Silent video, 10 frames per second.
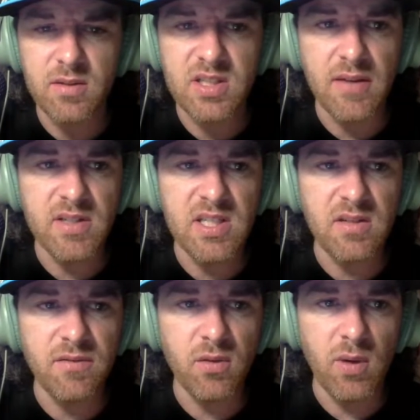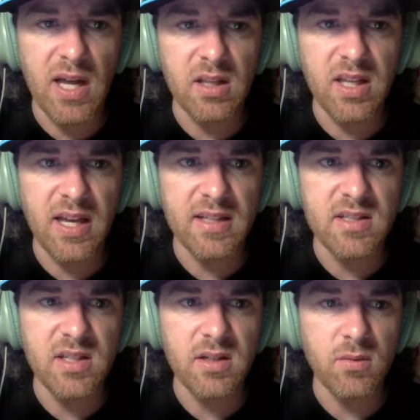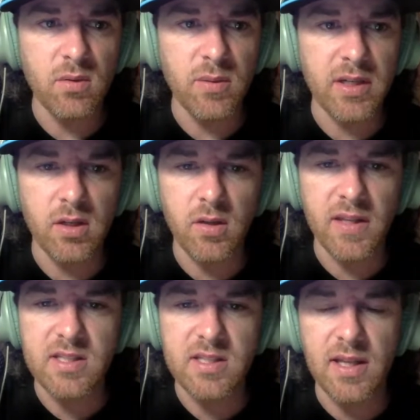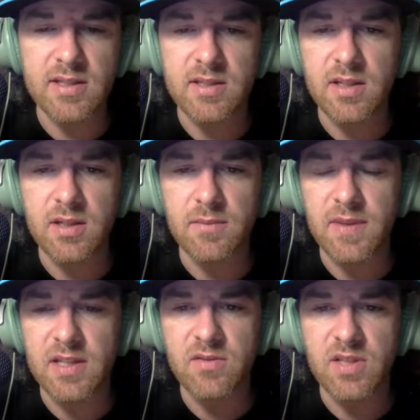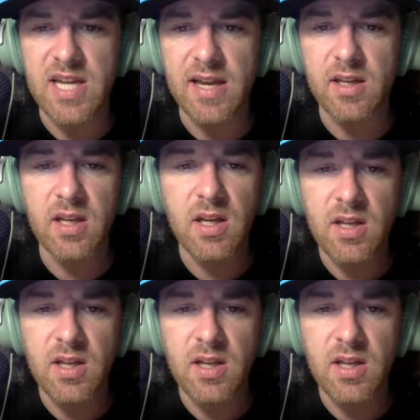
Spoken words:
17 for the Wildcats here. Oh wait, no. That's for Tech.